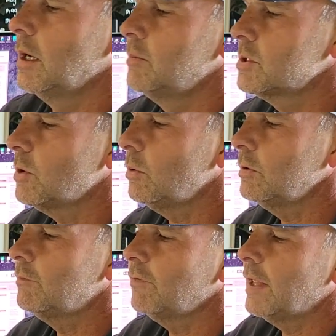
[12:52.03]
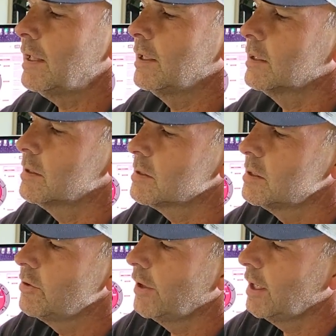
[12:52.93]
just hold them flat like this
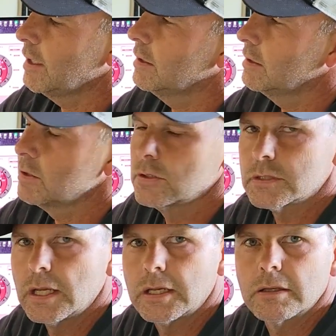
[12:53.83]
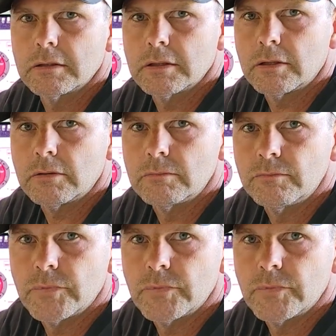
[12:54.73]
in your hand and just take a little